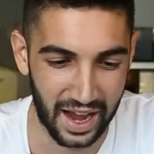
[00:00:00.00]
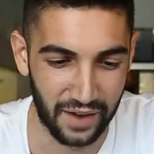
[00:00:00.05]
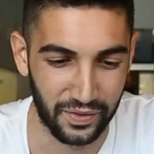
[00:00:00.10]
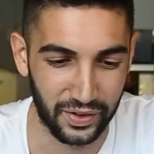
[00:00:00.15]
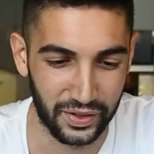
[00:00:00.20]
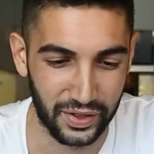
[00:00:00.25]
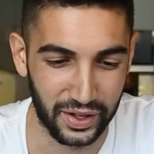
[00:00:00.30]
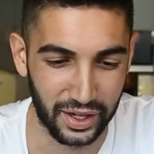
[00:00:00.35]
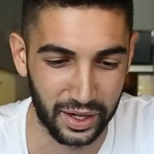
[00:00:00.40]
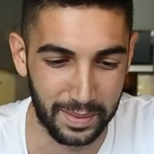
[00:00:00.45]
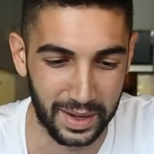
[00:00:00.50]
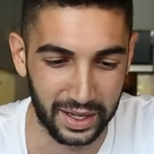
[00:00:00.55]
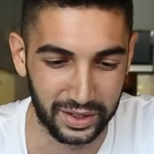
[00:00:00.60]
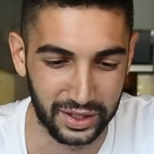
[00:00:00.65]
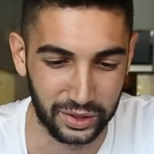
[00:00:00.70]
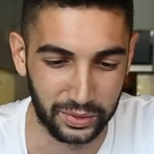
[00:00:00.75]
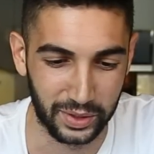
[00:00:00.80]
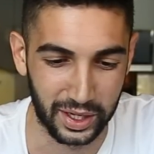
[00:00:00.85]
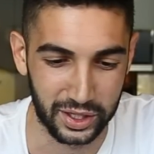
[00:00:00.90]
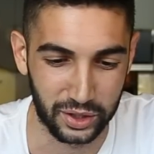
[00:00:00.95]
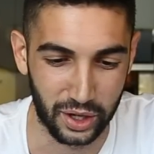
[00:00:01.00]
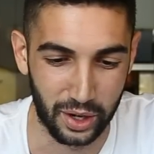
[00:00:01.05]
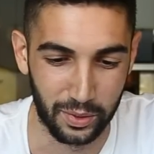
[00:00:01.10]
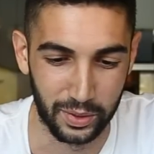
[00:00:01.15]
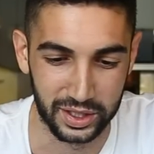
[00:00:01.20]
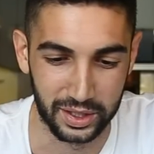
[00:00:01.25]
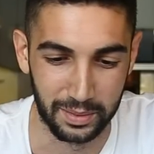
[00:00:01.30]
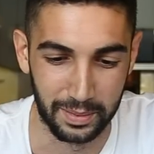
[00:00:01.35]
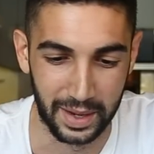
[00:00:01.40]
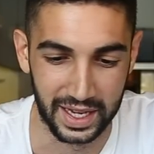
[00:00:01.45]
Everything about this restaurant
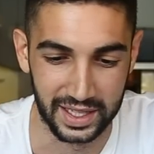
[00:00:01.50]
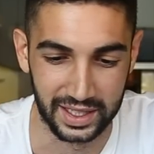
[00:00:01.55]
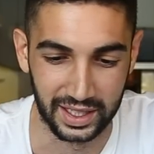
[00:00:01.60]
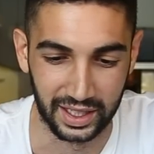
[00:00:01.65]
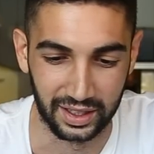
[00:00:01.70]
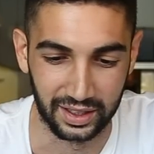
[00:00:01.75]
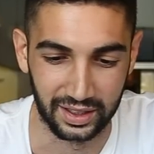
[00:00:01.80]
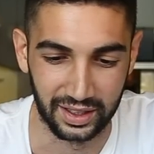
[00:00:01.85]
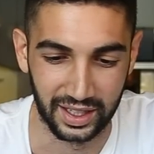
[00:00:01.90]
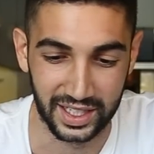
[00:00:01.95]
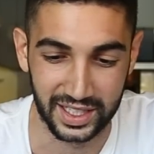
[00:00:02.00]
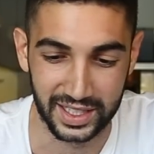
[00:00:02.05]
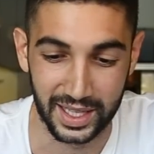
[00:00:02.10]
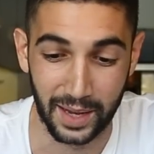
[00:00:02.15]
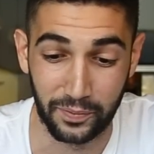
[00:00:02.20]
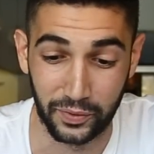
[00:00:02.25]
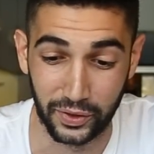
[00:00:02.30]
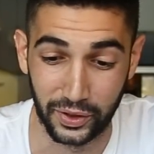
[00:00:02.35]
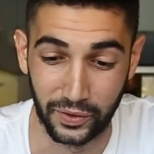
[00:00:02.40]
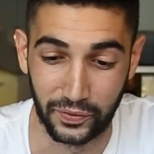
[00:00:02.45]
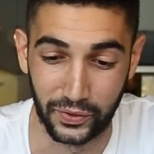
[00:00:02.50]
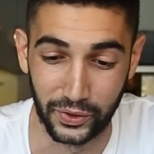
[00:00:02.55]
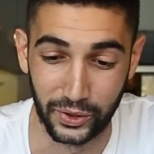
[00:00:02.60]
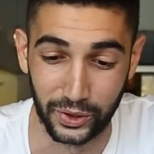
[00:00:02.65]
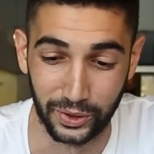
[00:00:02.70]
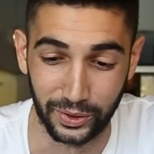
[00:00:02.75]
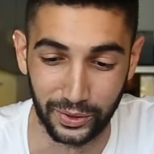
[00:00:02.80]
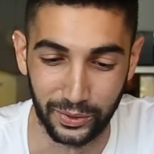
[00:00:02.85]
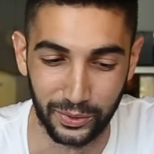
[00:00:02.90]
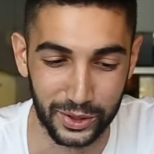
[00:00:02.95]
was amazing, except for the
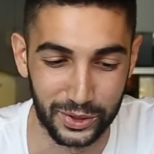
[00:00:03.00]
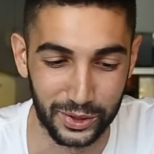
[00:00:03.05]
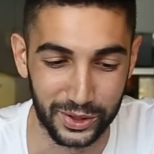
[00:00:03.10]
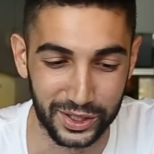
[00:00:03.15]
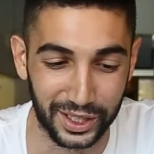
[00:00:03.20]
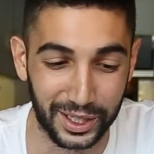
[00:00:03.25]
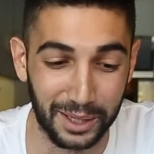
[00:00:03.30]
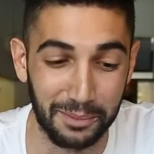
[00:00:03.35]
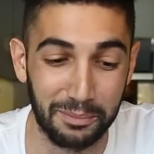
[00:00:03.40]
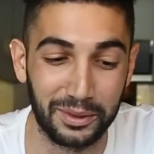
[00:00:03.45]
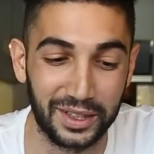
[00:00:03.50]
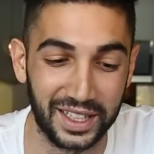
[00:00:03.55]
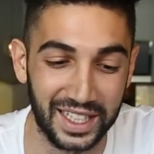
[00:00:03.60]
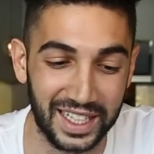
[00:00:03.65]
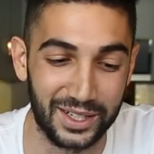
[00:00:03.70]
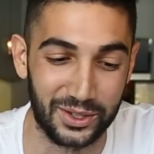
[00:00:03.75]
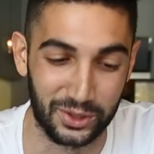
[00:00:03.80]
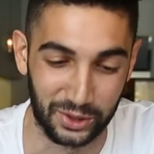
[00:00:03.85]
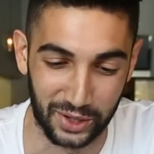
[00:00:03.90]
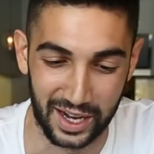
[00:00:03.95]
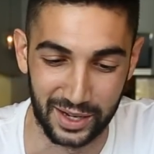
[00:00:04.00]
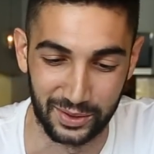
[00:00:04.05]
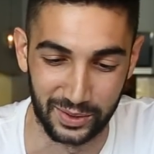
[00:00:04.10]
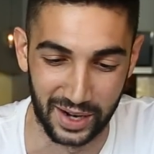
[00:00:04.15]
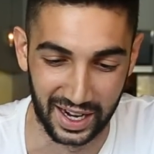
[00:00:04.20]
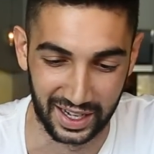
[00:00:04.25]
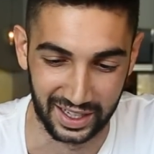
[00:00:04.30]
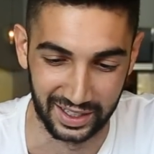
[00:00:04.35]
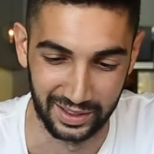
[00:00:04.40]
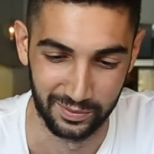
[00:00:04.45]
food, which was a complete train
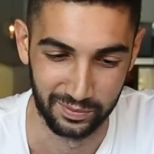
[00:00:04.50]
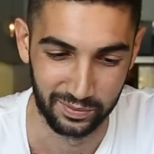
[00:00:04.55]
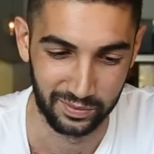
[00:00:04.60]
wreck.